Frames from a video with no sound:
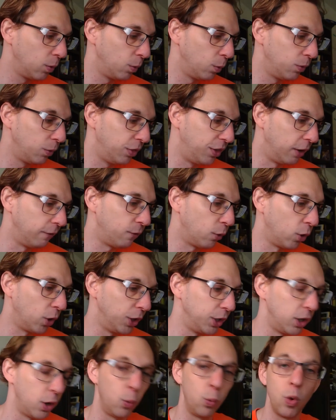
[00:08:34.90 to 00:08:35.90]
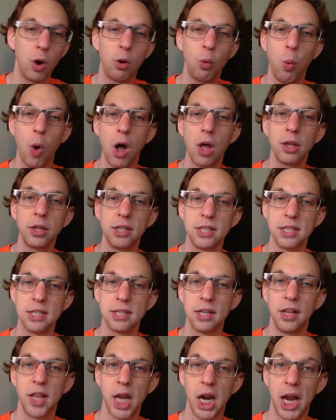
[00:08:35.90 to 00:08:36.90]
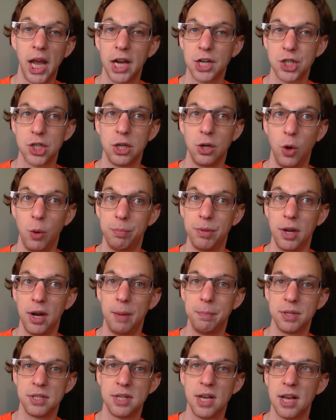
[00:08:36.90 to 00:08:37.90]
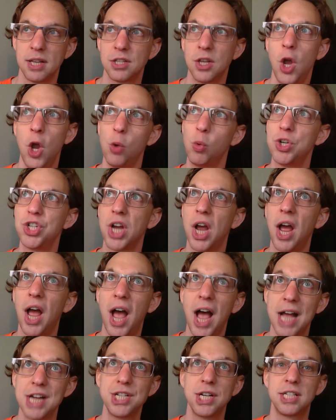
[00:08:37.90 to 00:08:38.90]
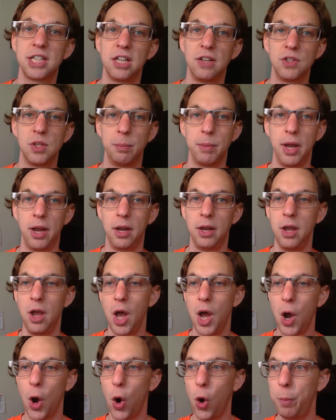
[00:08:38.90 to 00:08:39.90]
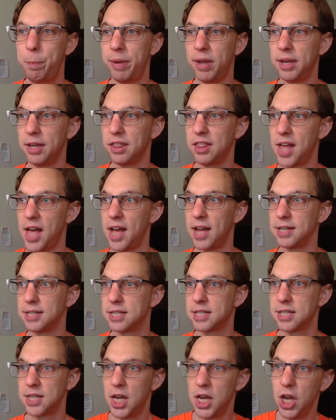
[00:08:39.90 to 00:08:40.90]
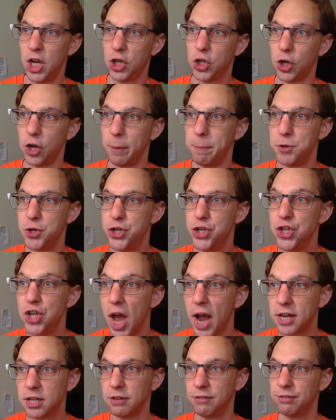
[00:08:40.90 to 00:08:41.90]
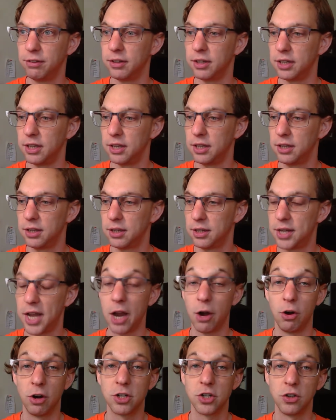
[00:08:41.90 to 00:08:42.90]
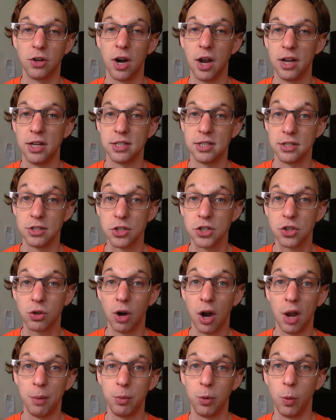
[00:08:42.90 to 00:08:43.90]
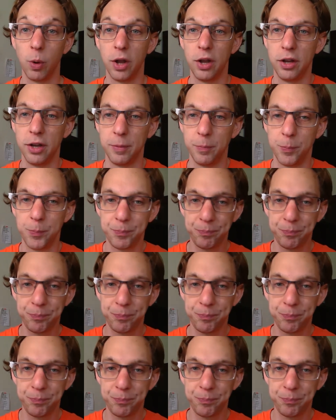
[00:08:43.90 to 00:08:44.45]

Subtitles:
therefore, what qualities is it that I actually hope that I possess? Which adjectives am I hoping that could objectively characterize and describe who I am?